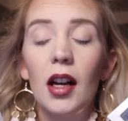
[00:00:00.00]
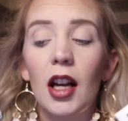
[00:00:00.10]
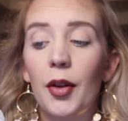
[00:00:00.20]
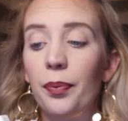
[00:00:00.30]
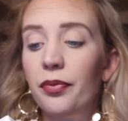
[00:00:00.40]

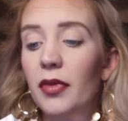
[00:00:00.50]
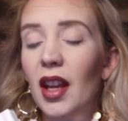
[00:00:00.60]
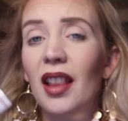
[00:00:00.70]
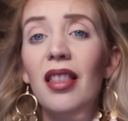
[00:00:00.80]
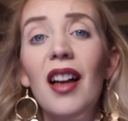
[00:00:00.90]

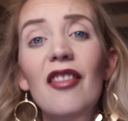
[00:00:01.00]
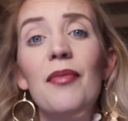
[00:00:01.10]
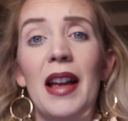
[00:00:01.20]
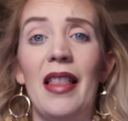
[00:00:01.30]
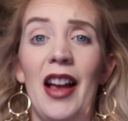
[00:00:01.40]
I
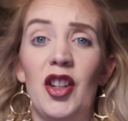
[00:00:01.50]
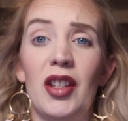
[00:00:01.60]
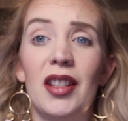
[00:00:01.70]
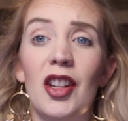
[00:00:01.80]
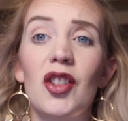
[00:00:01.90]
love my lash
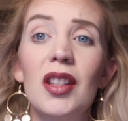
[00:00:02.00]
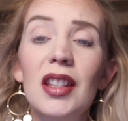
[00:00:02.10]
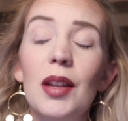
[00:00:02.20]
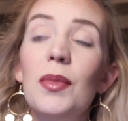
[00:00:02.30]
extensions.